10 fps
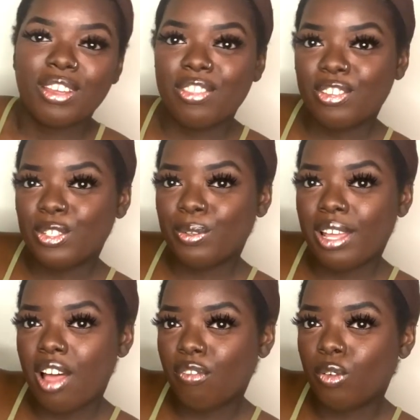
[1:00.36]
And this is what
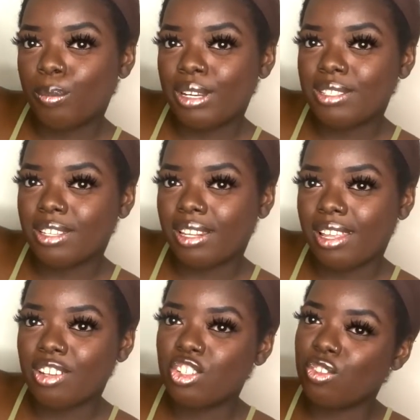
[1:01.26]
Alpha Woman is looking
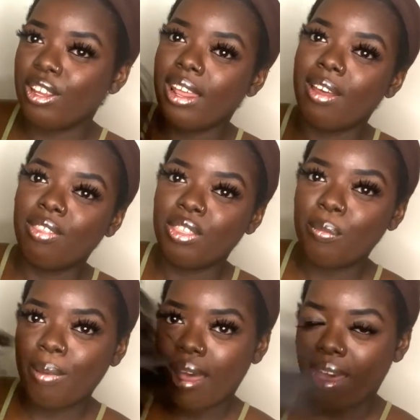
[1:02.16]
like straight out
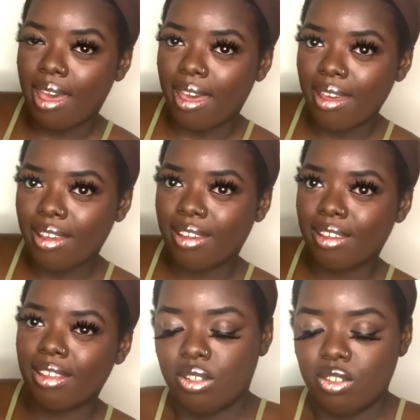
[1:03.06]
the pack.
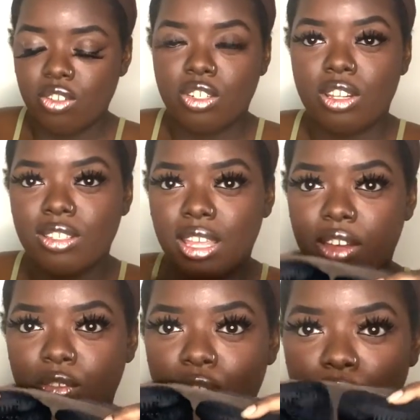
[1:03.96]
She does
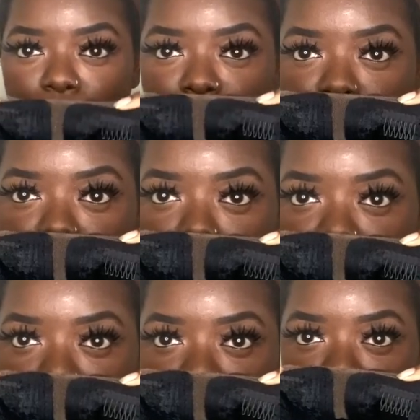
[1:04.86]
have her two
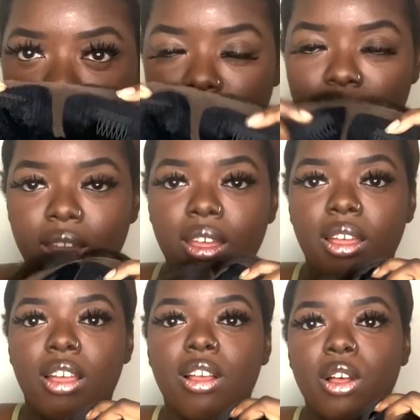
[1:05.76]
combs in the front,
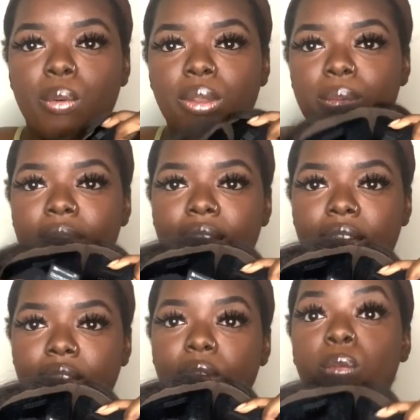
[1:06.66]
a comb in the
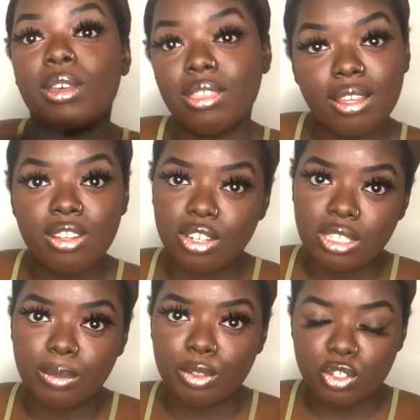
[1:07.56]
back with
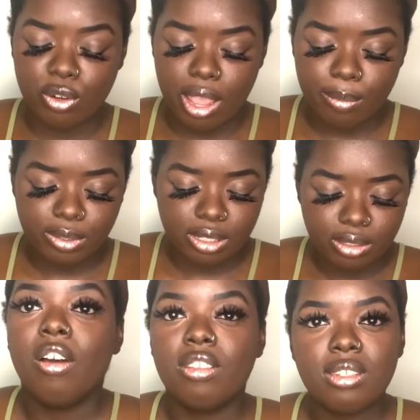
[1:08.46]
adjustable straps.
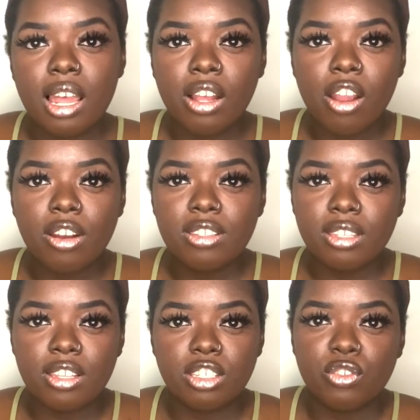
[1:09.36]
On the stock card, it
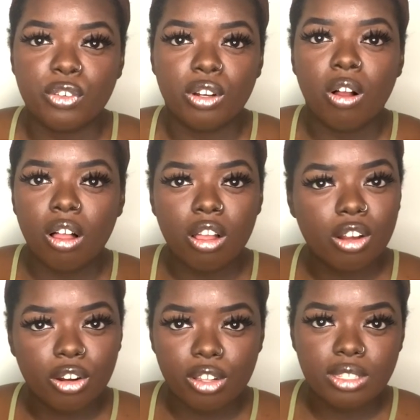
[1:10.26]
says it's for
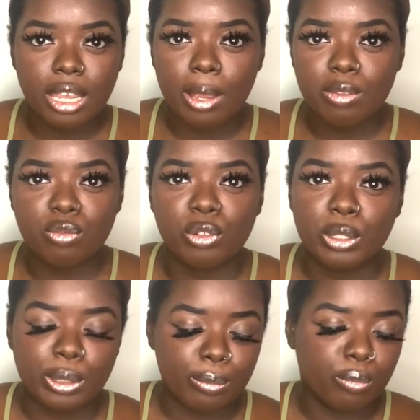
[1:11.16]
all curl types
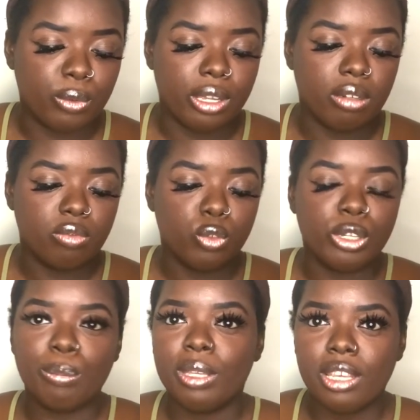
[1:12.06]
from
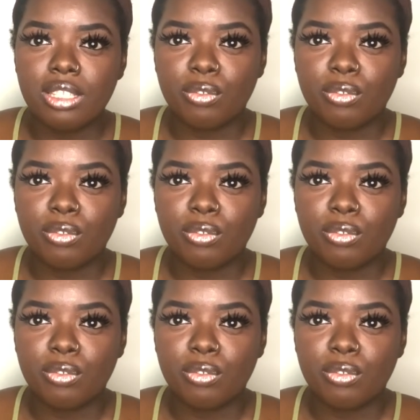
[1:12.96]
3B to